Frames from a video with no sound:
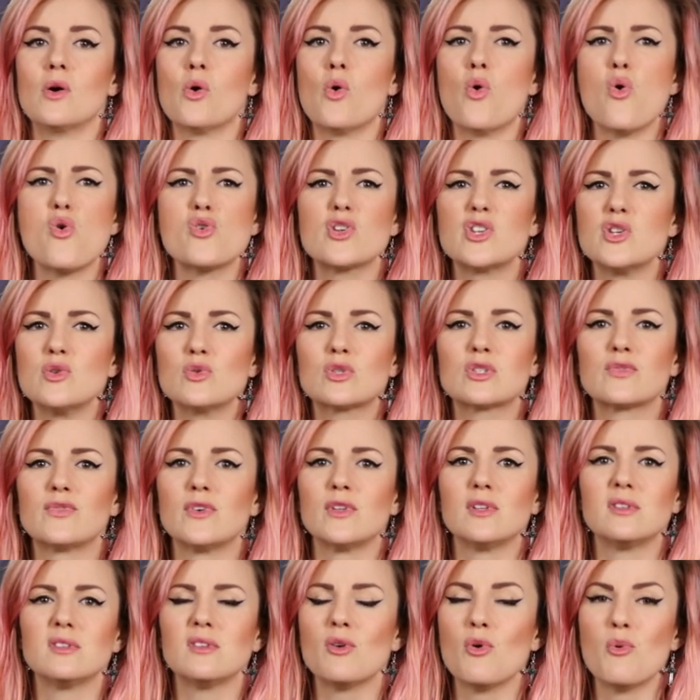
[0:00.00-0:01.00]
or
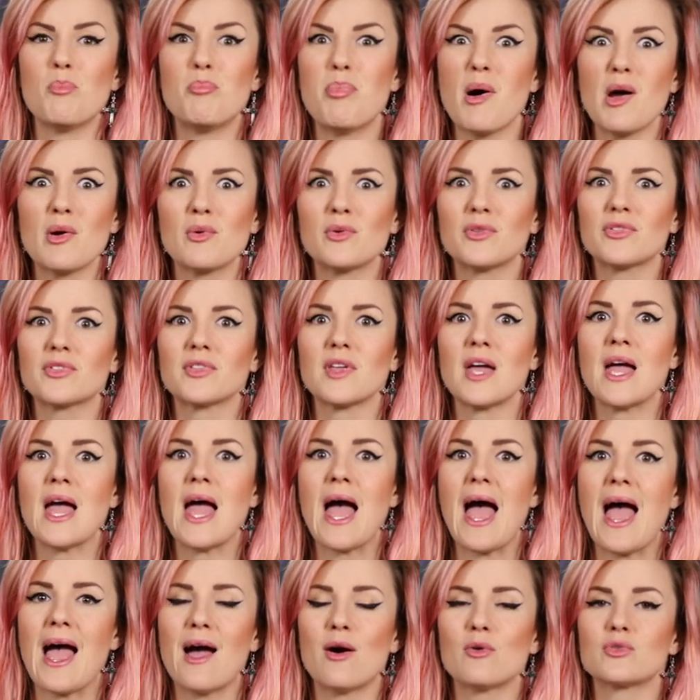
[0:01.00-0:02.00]
useful or both
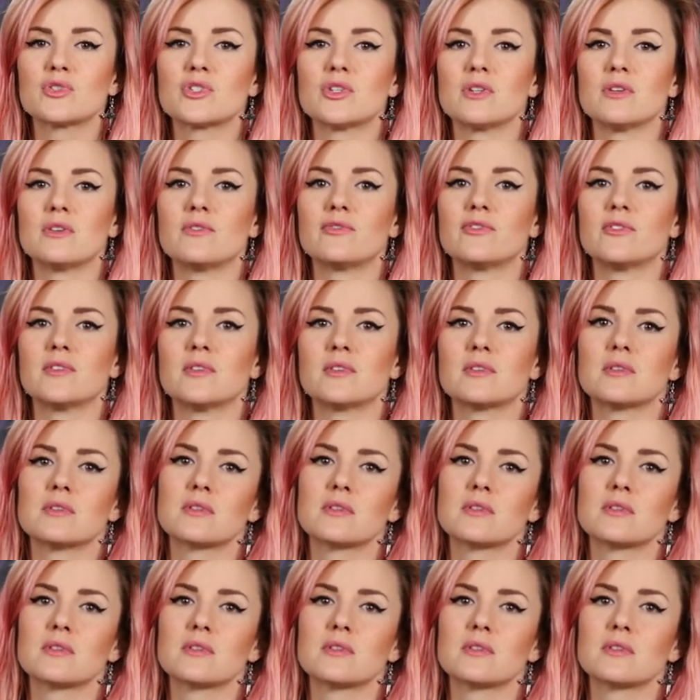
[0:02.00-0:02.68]
out of